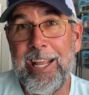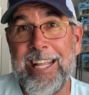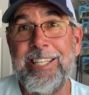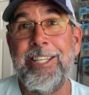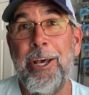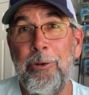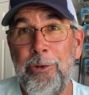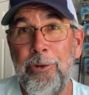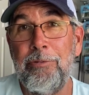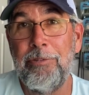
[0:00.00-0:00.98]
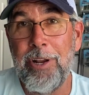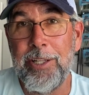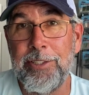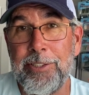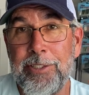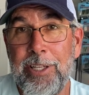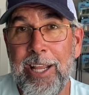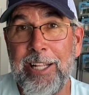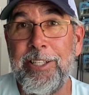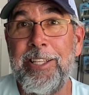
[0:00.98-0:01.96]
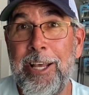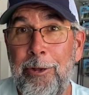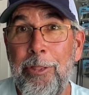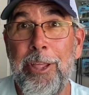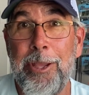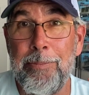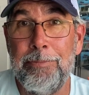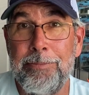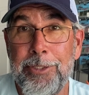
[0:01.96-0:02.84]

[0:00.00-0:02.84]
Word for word: and tell your friends and tell them